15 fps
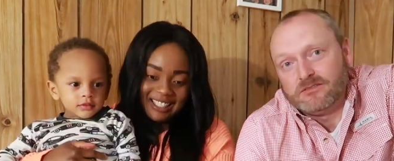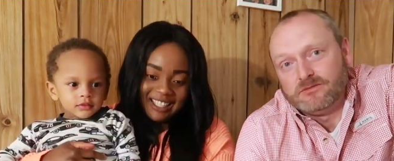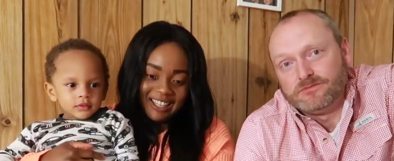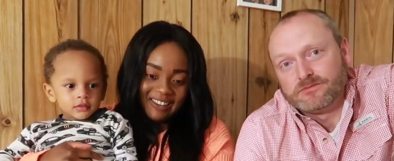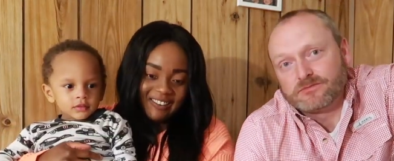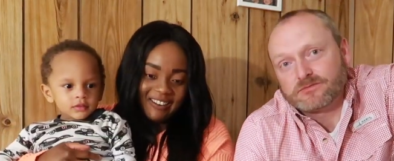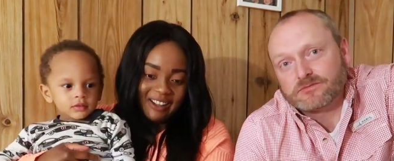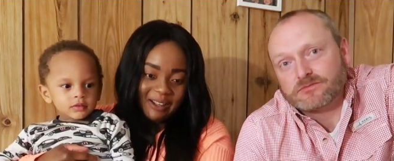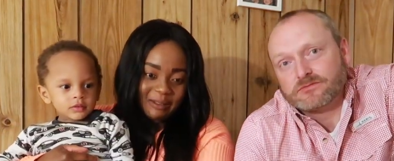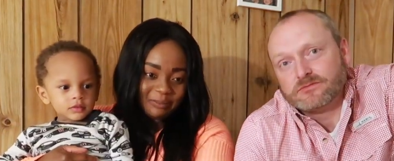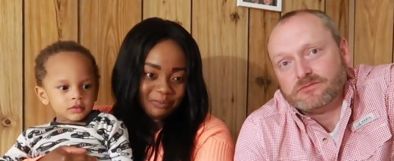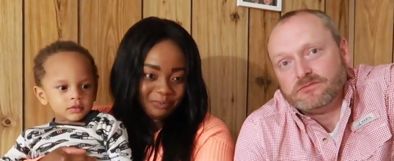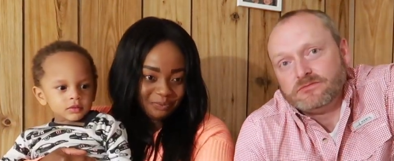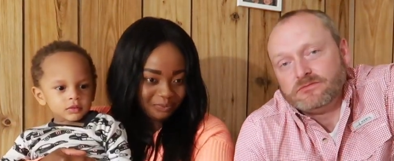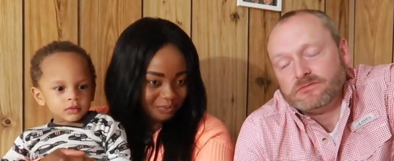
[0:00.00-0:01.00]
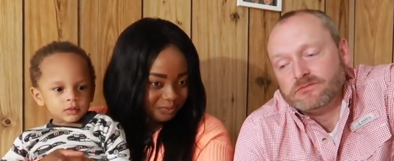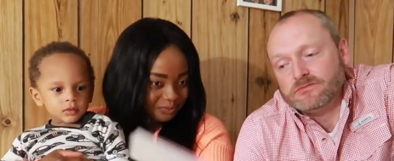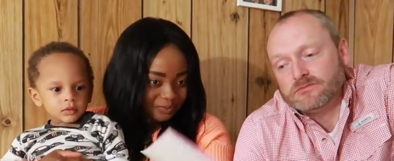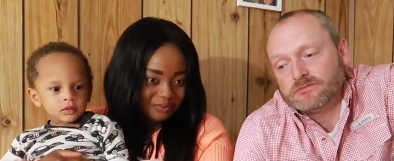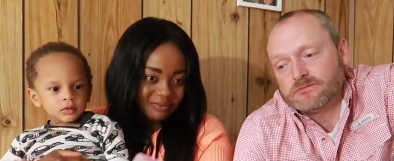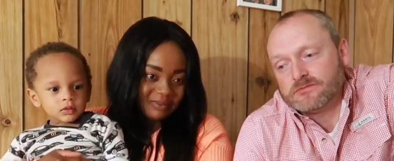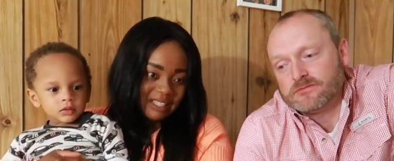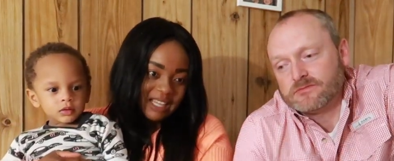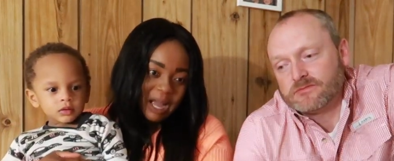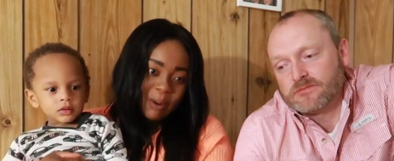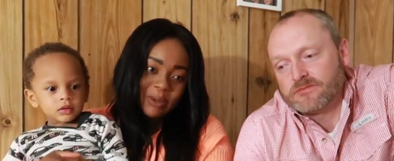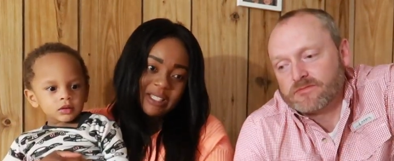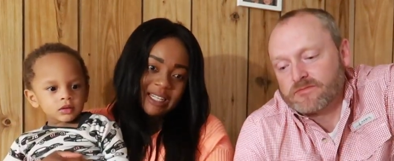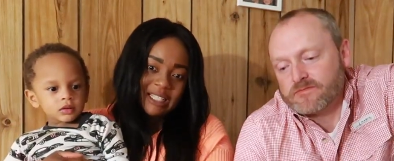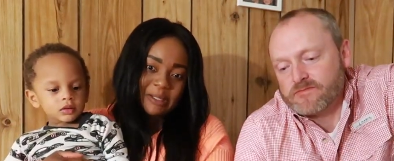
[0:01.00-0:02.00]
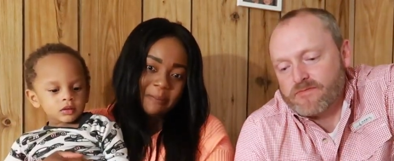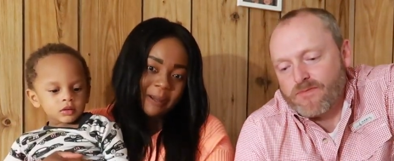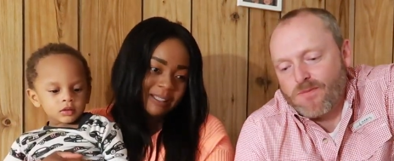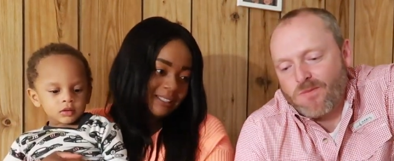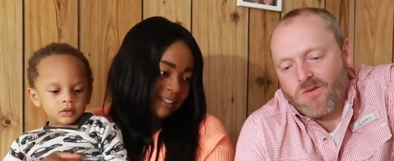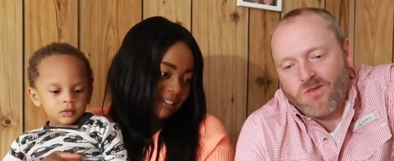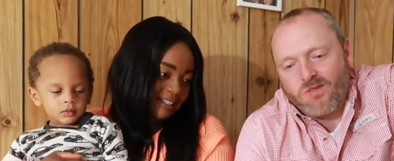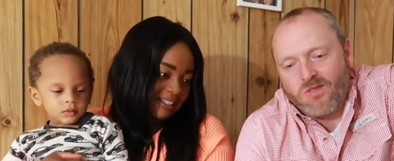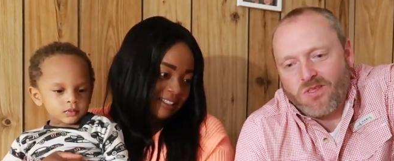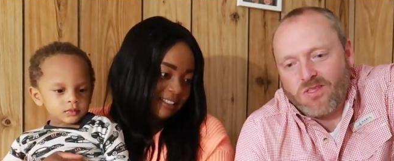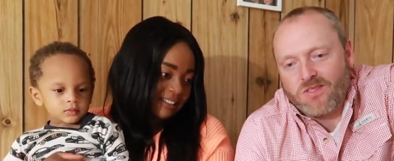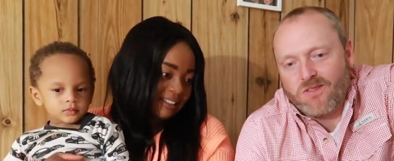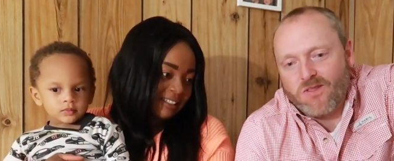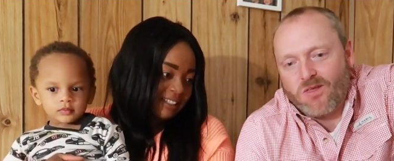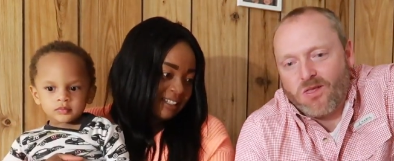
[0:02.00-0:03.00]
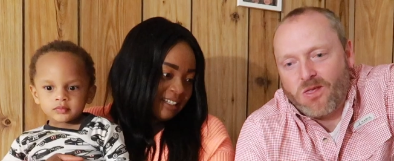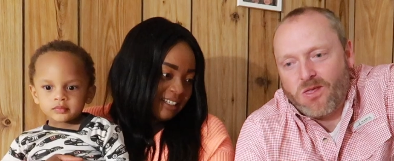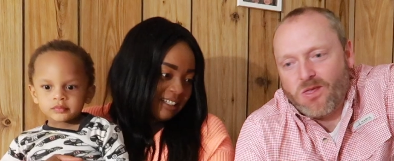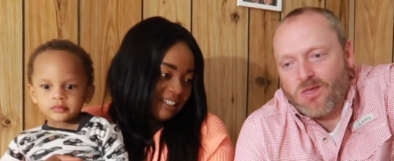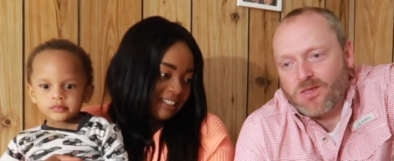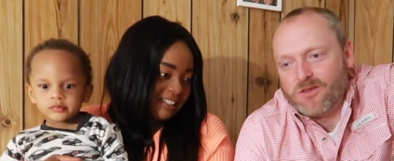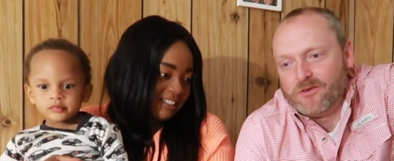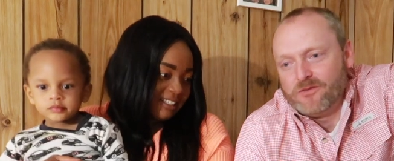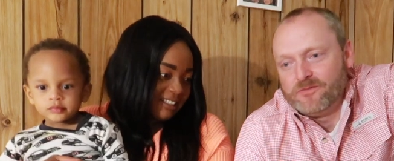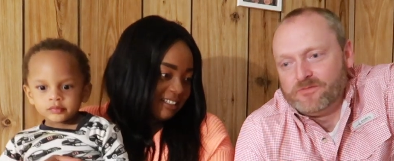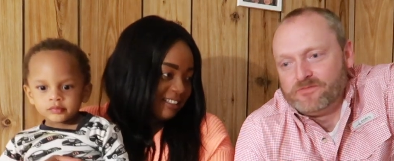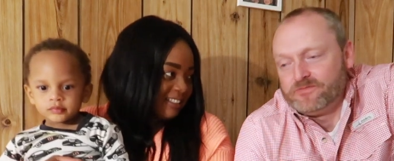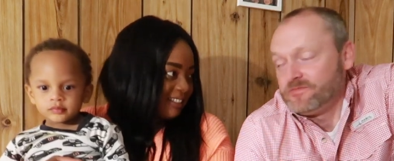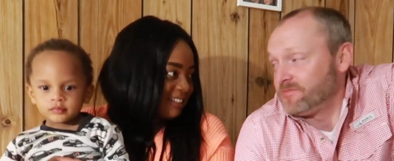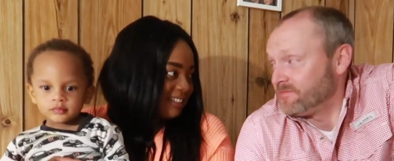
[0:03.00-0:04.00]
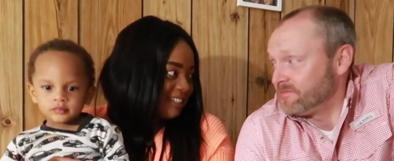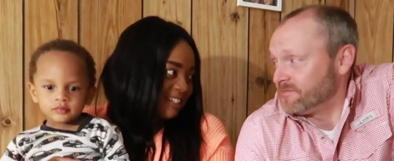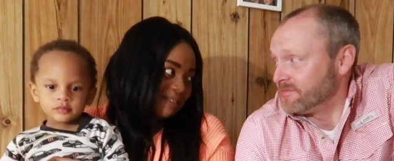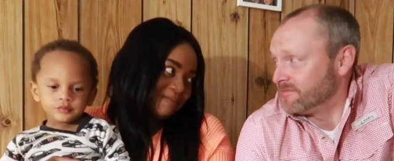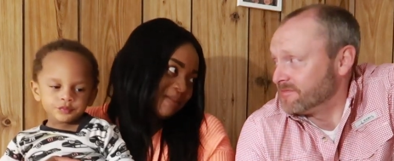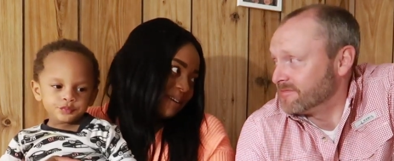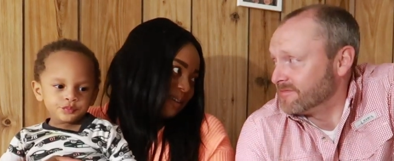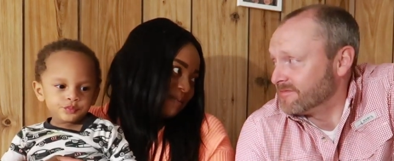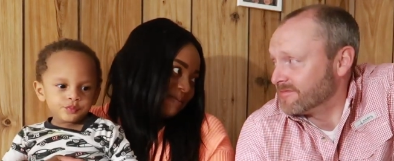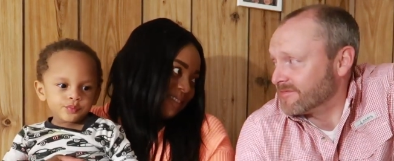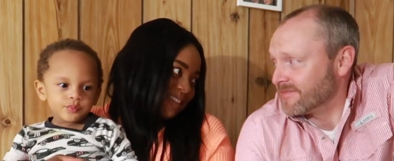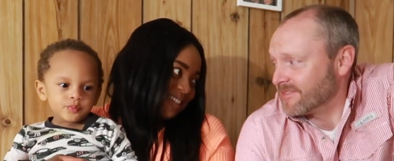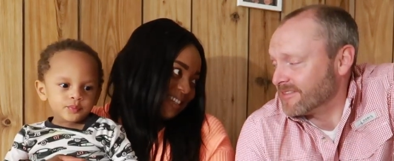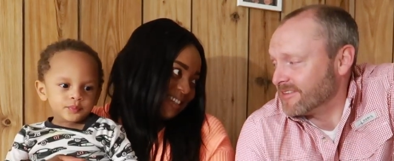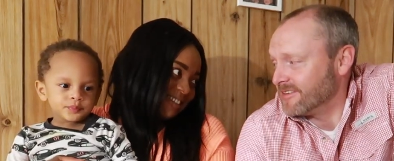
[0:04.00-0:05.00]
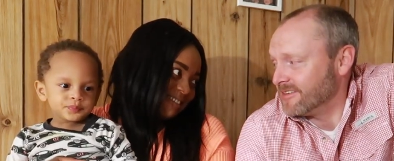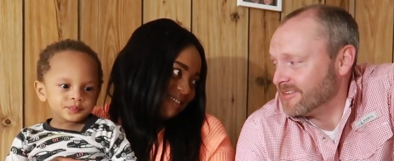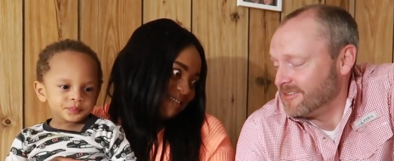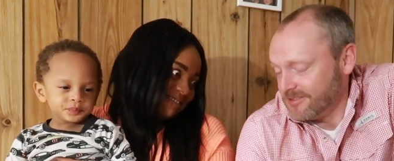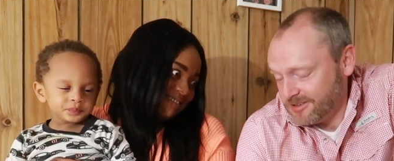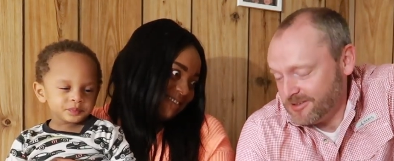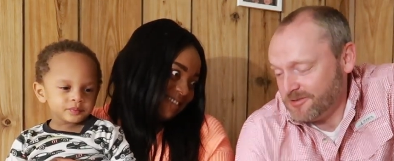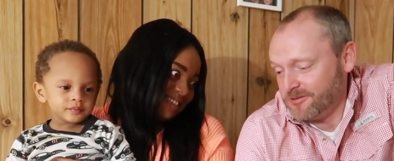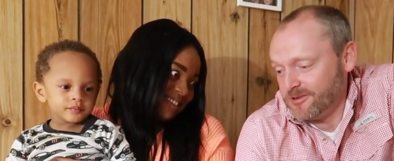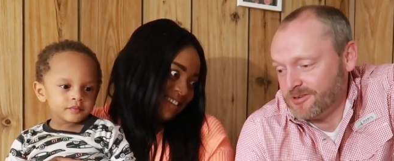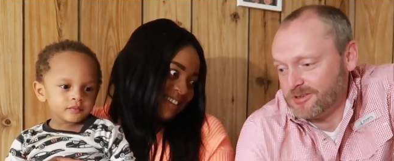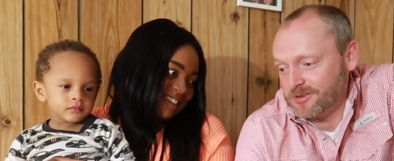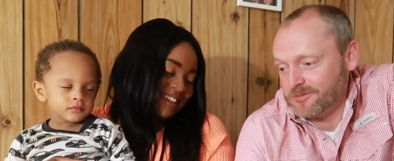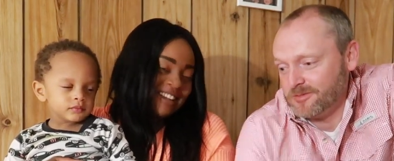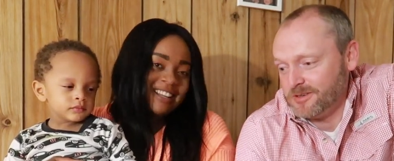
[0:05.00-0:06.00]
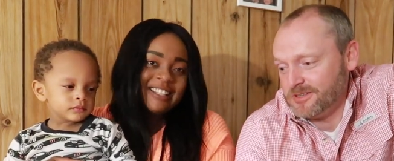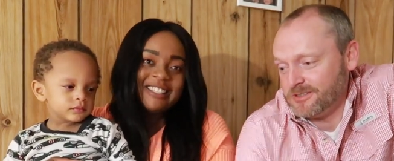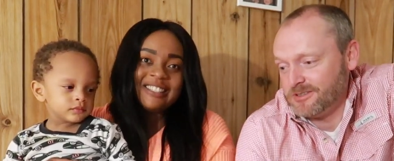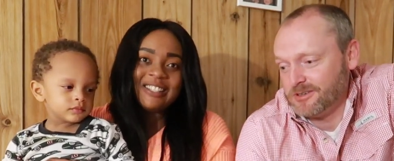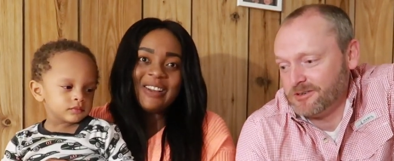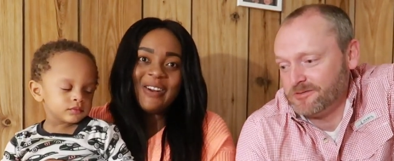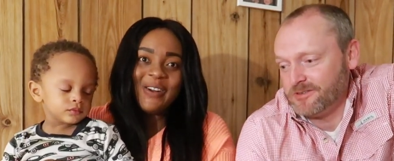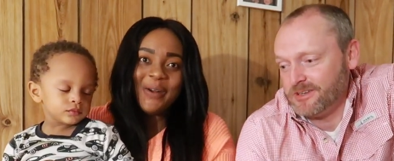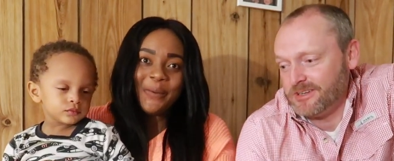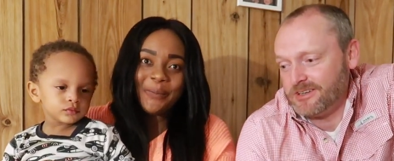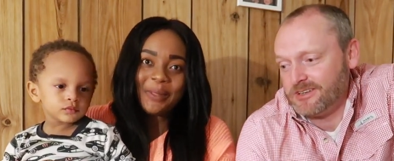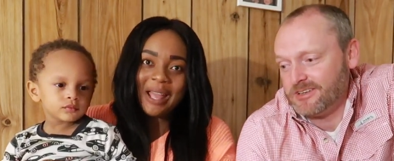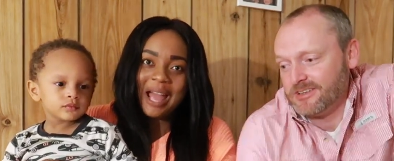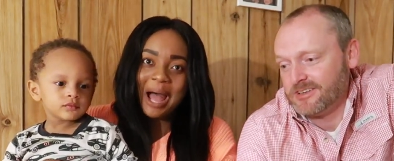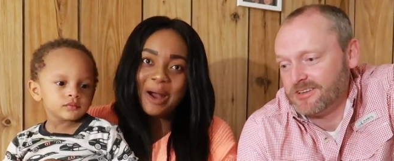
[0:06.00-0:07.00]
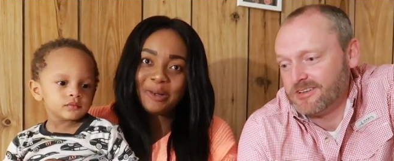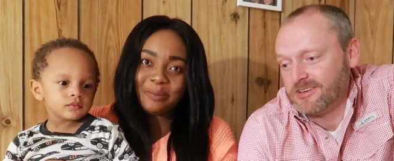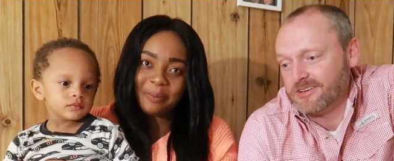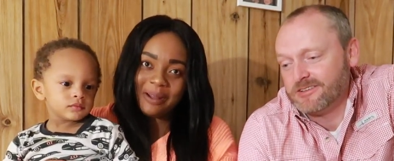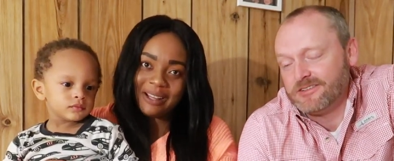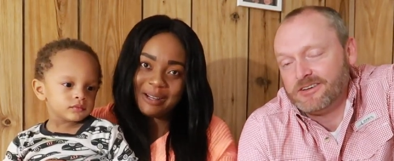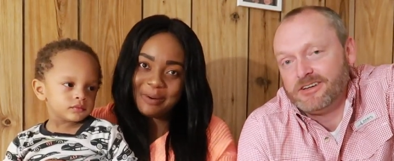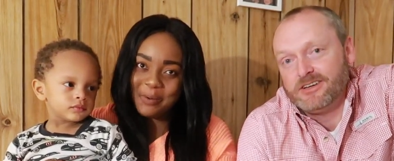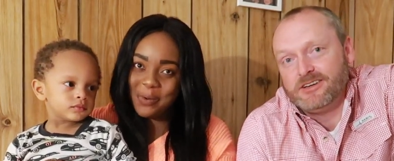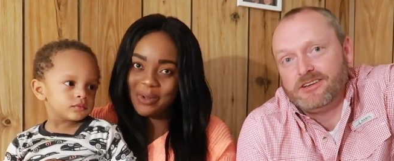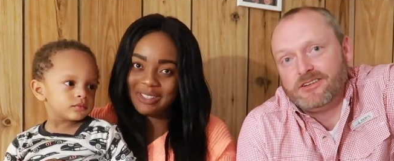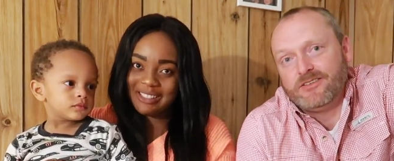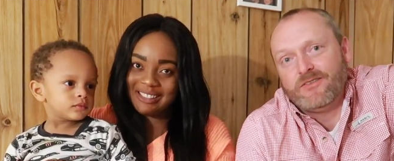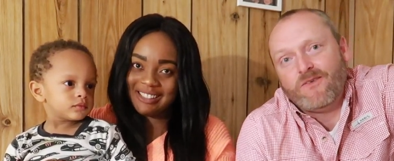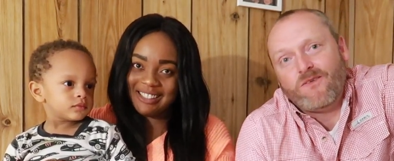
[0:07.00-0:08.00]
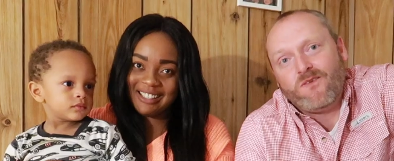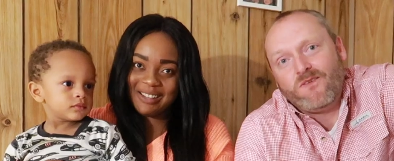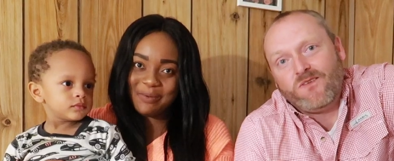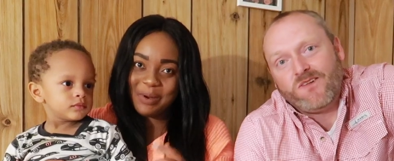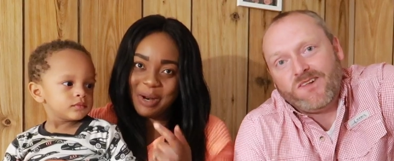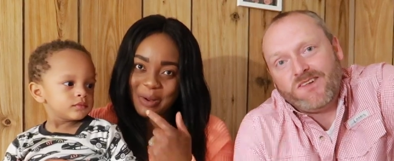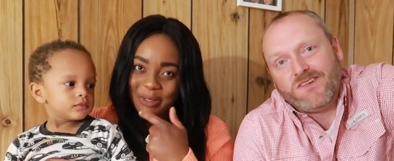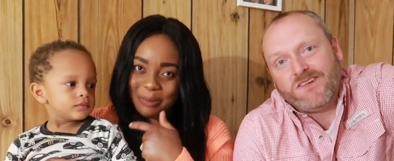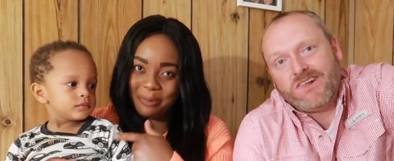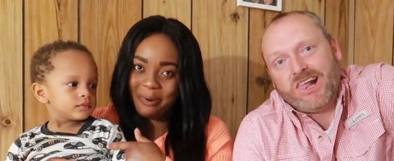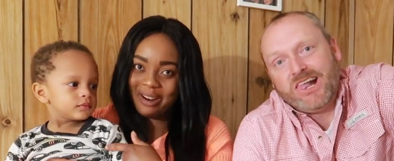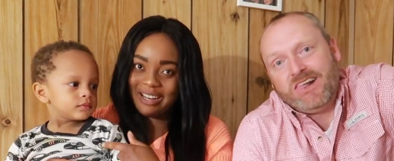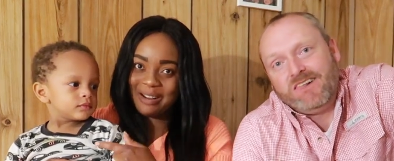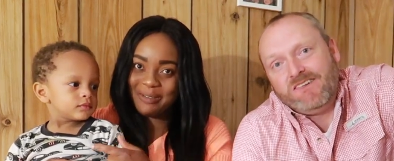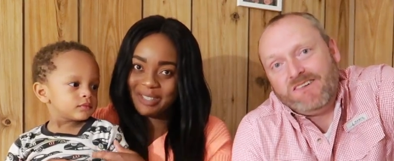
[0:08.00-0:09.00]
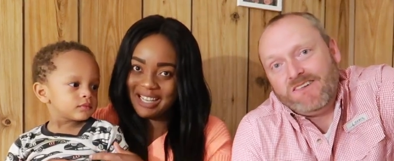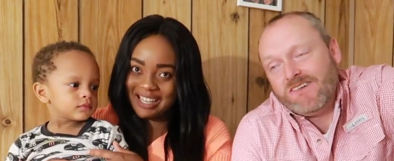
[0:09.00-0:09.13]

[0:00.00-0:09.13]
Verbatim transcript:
Speaker 1: you know, um, I wasn't expecting this. Uh, this is neat, babe. Thank you.
Speaker 2: You're welcome. You deserve so, it.
Speaker 1: Outback right. was uh, when I was pregnant with